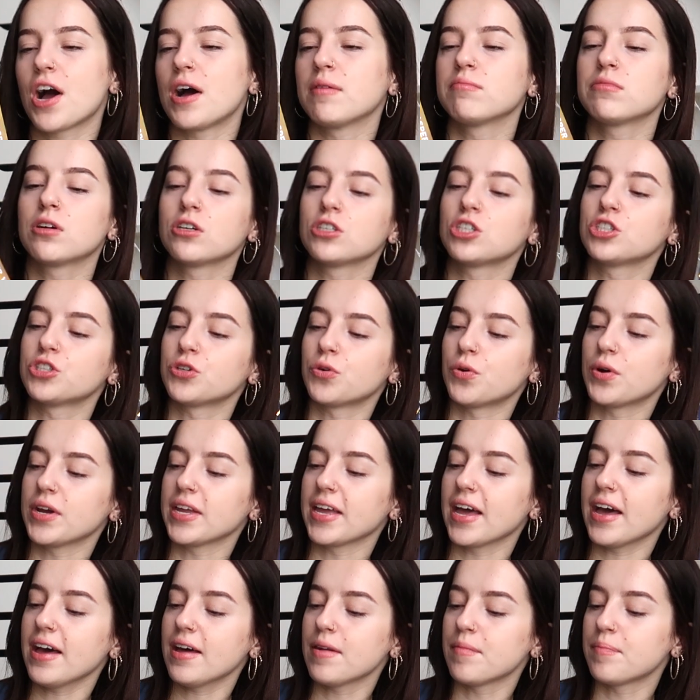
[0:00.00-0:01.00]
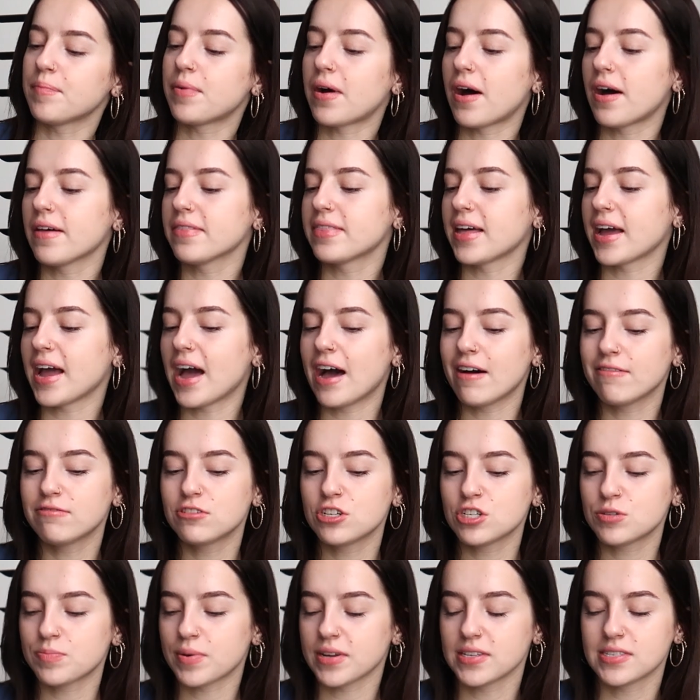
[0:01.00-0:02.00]
I'm not sure yet, but they have
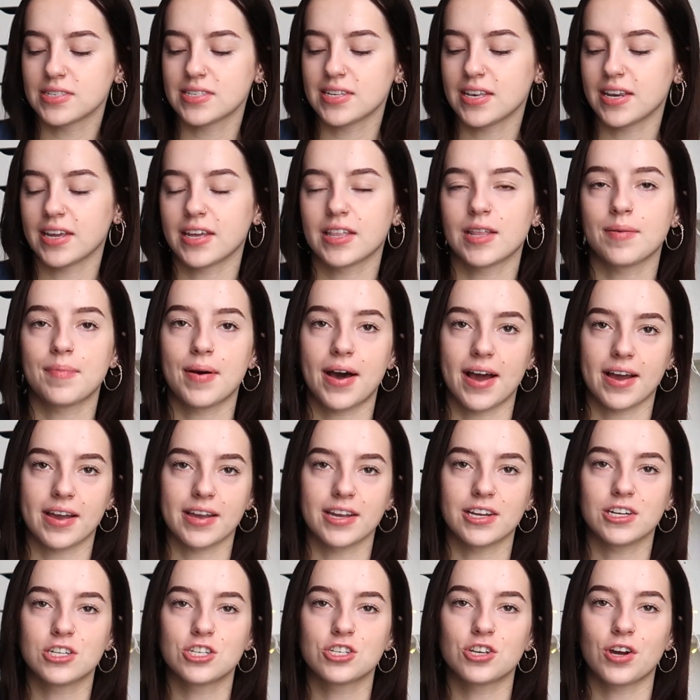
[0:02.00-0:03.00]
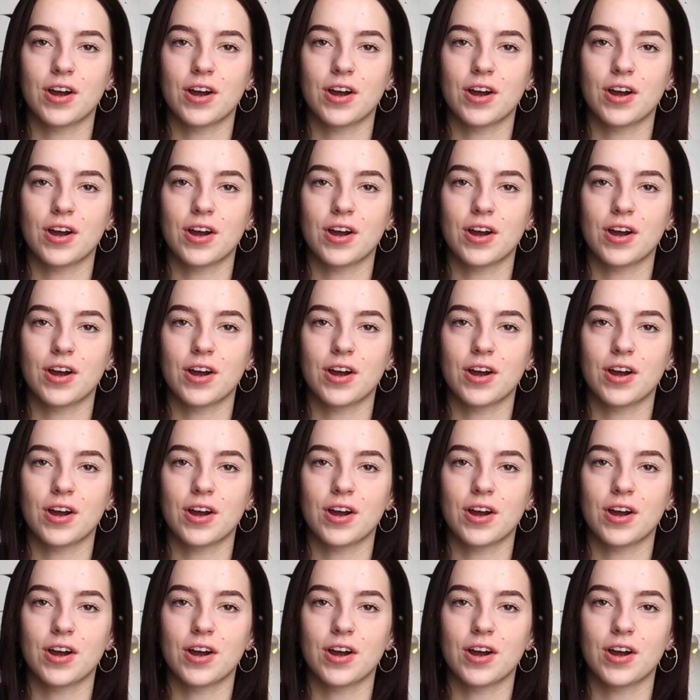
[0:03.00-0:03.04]
just been sitting in the package,